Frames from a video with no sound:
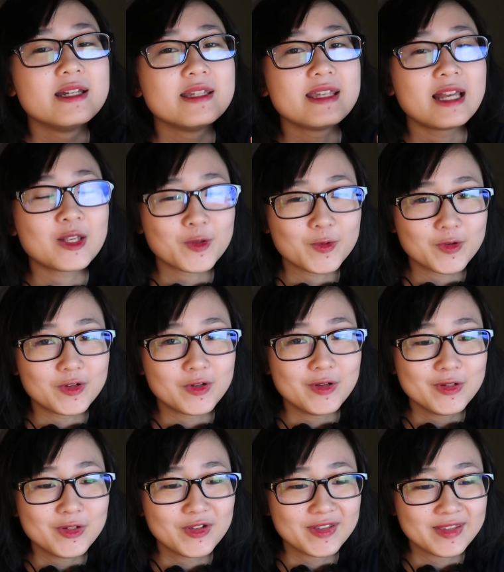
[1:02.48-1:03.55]

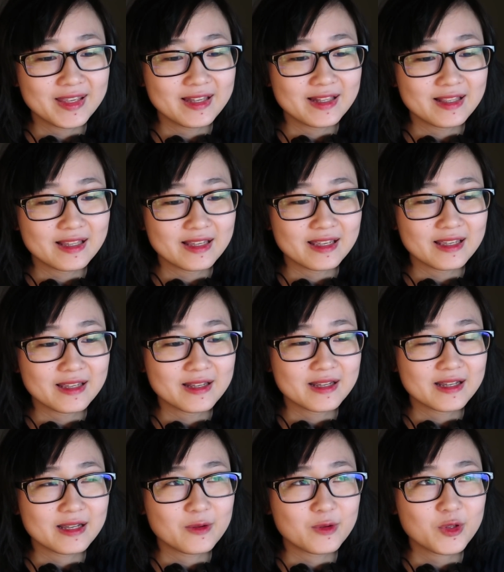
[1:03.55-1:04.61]
Yasuo, she said
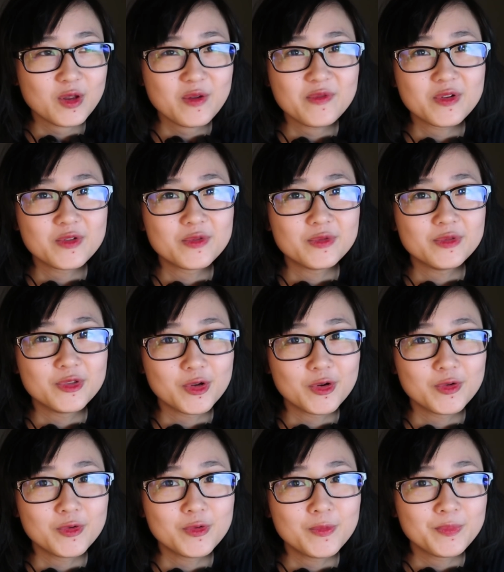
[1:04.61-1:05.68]
like we don't even
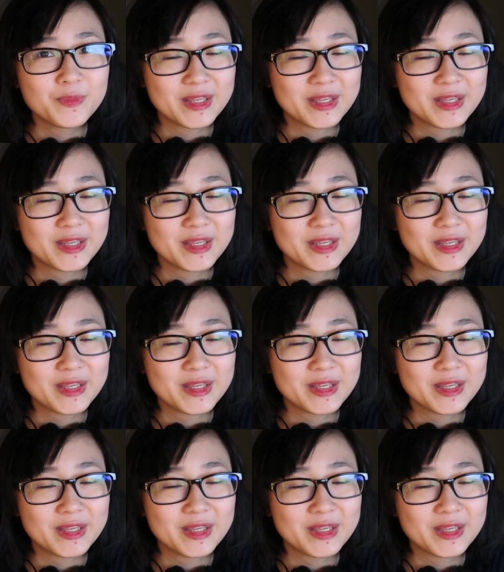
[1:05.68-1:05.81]
know